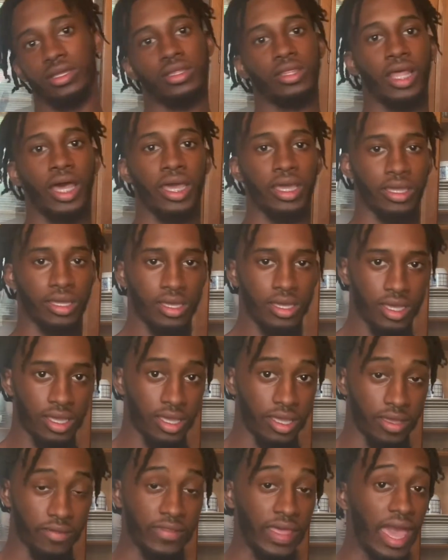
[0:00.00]
Like
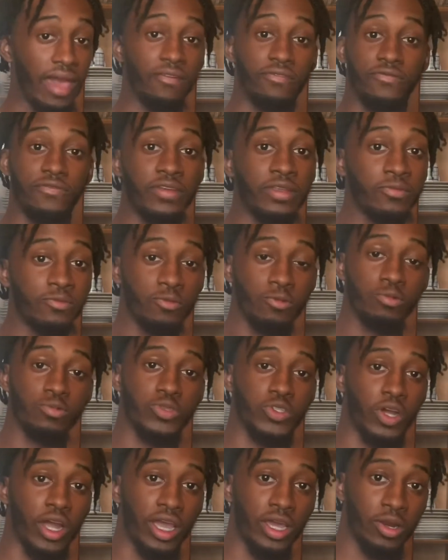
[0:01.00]
if they have a fitting room,
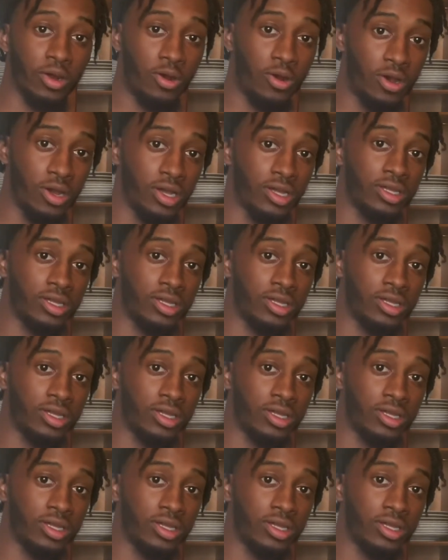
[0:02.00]
try it on.